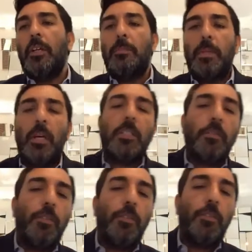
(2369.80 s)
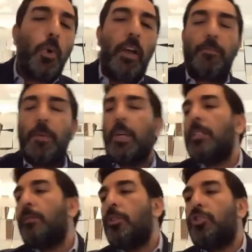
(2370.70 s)
because of your wife,
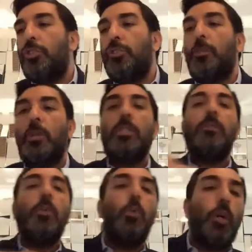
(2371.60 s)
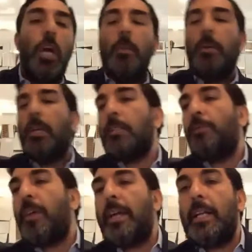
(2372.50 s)
because of your children, because of your work, because of
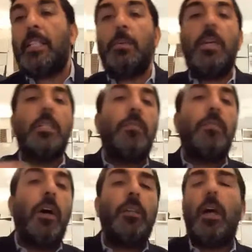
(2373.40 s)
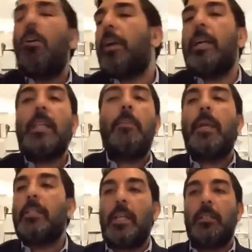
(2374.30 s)
finance, because of health. Oh, okay, that
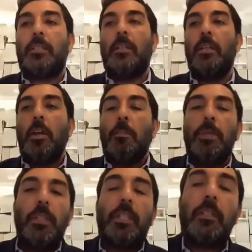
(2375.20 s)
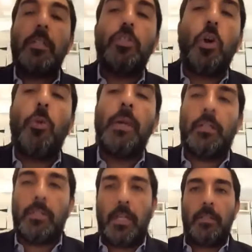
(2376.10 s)
makes sense. But the things that don't make
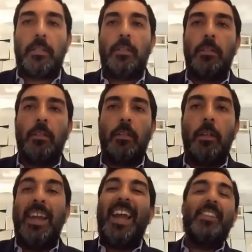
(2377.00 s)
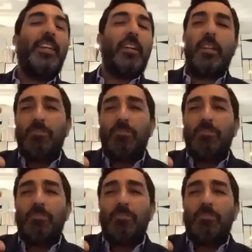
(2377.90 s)
sense and they're